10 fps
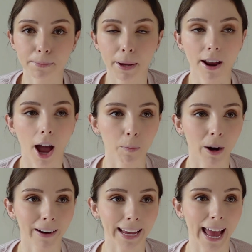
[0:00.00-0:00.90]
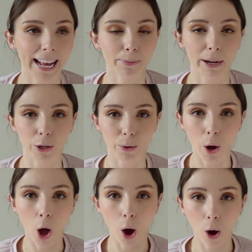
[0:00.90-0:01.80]
but I'm wearing it as my new
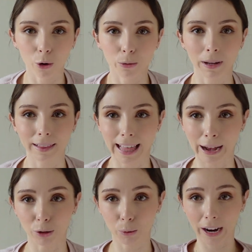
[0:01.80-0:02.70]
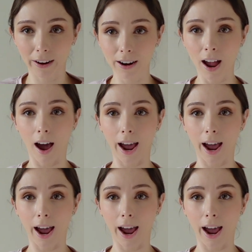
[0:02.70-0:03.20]
home loungewear.